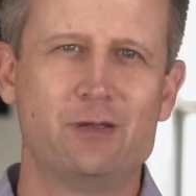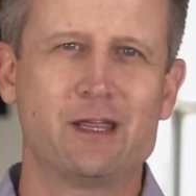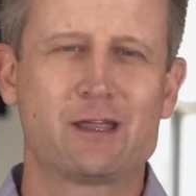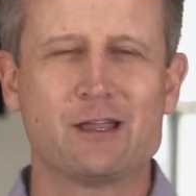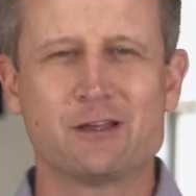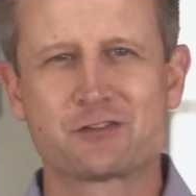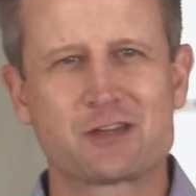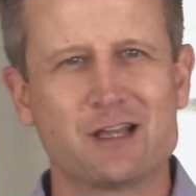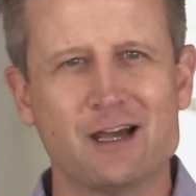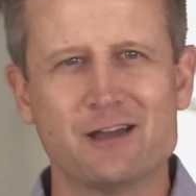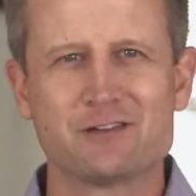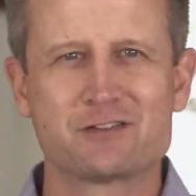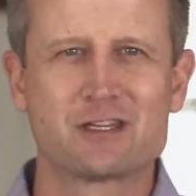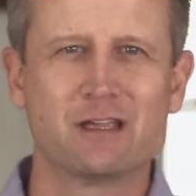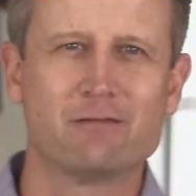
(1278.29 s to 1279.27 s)
because God
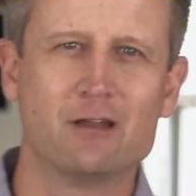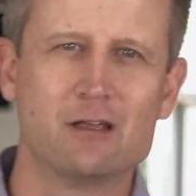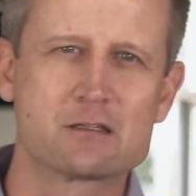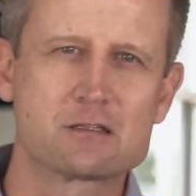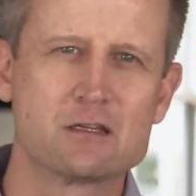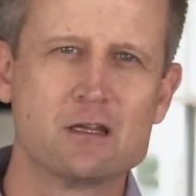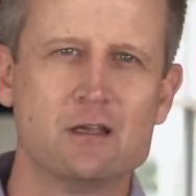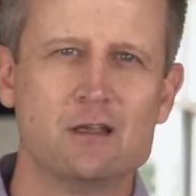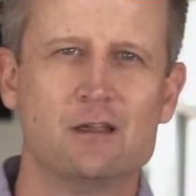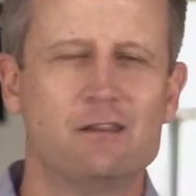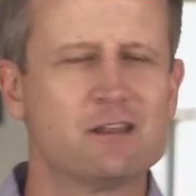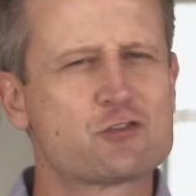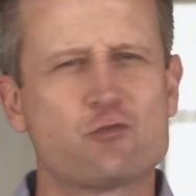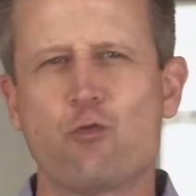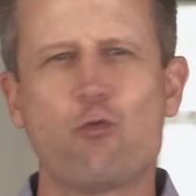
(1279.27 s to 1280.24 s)
has given us
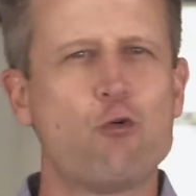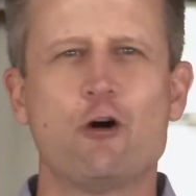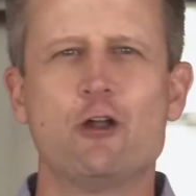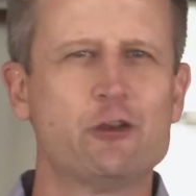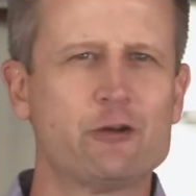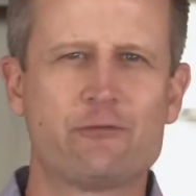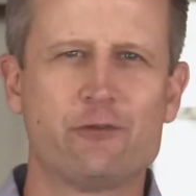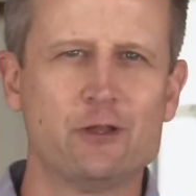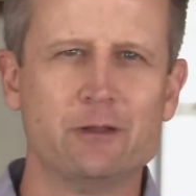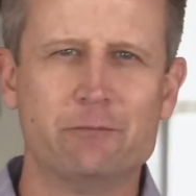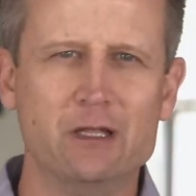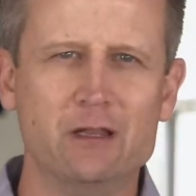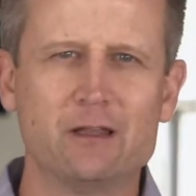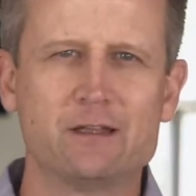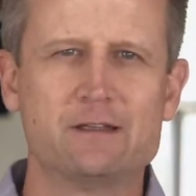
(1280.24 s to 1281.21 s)
this wonderful
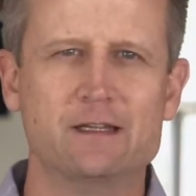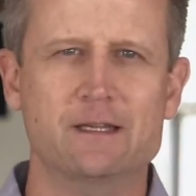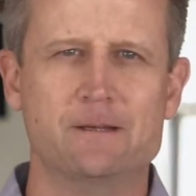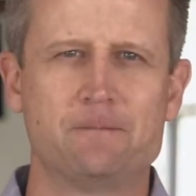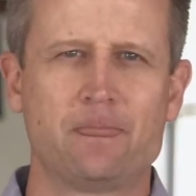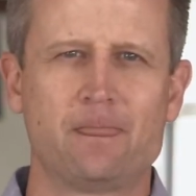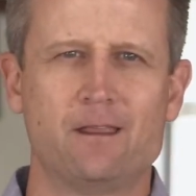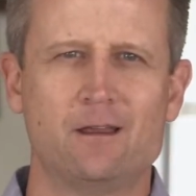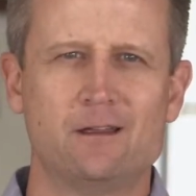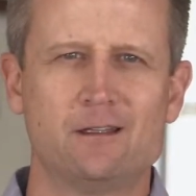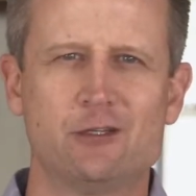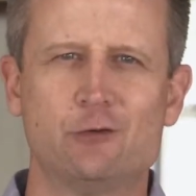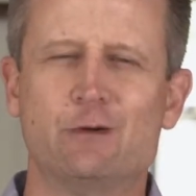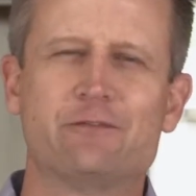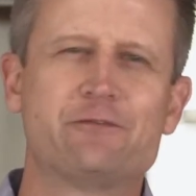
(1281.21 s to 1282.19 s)
ability
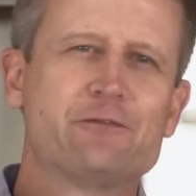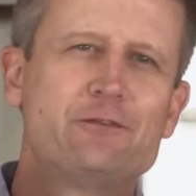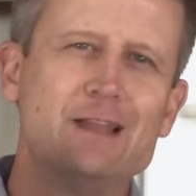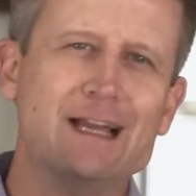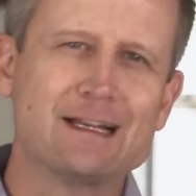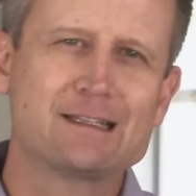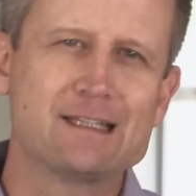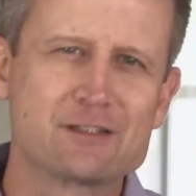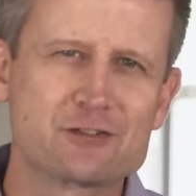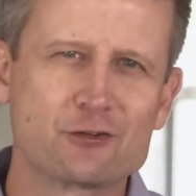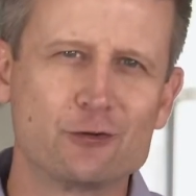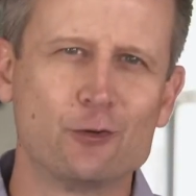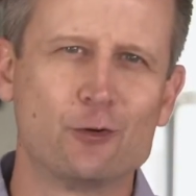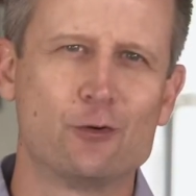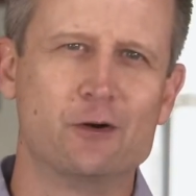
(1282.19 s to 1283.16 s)
to reflect His
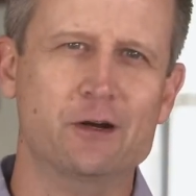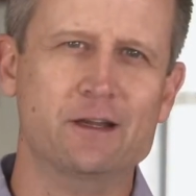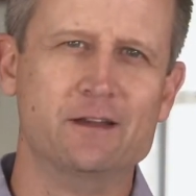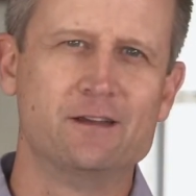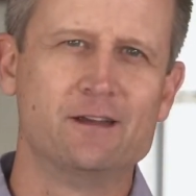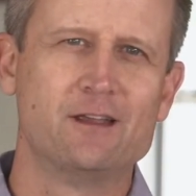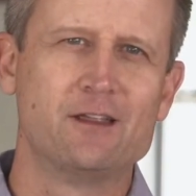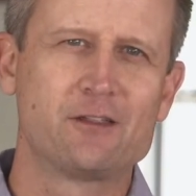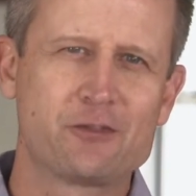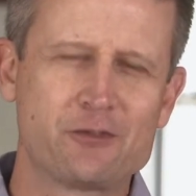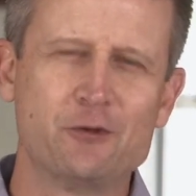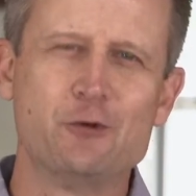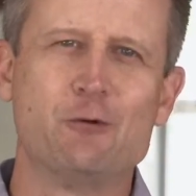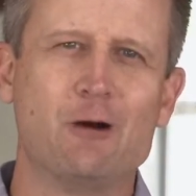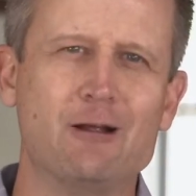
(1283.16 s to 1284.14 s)
glory
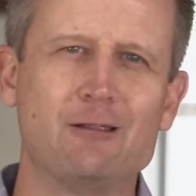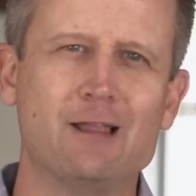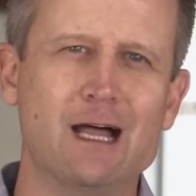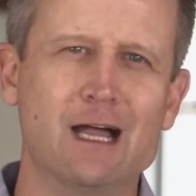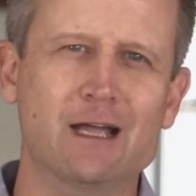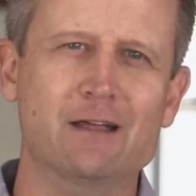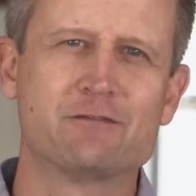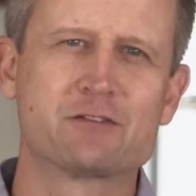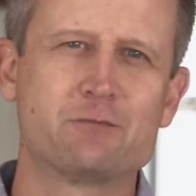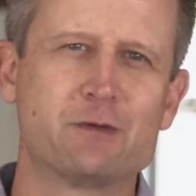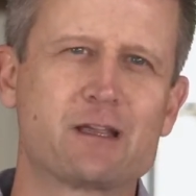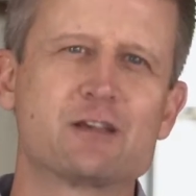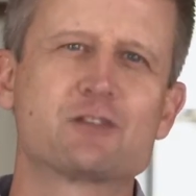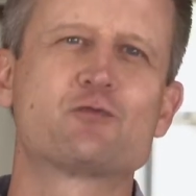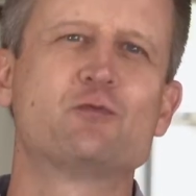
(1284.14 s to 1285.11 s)
through our lives
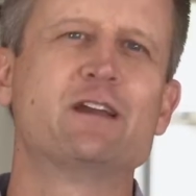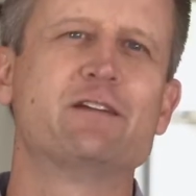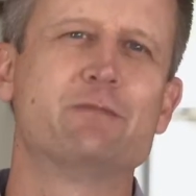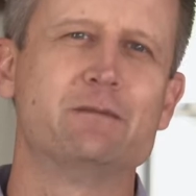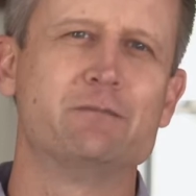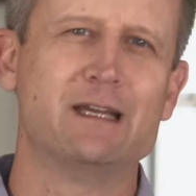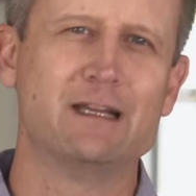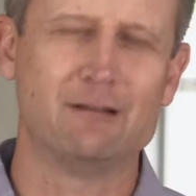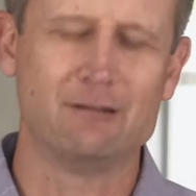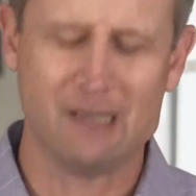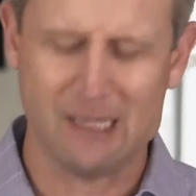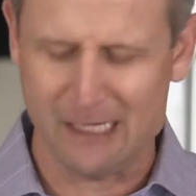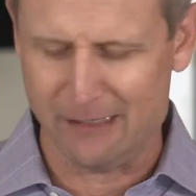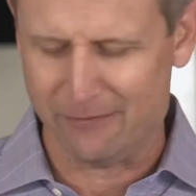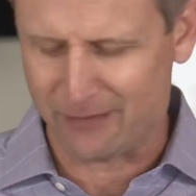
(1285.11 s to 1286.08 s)
because we have been made
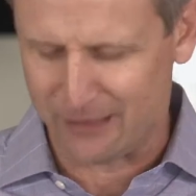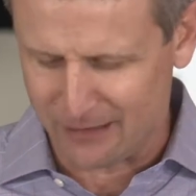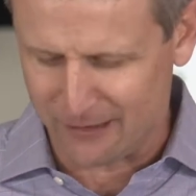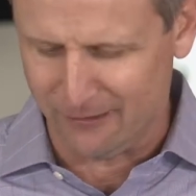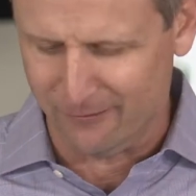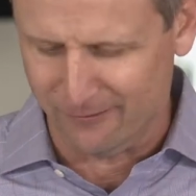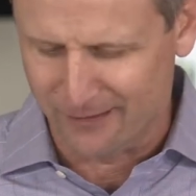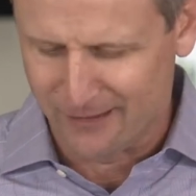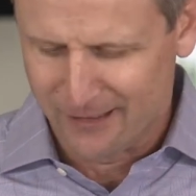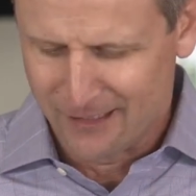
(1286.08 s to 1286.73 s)
alive in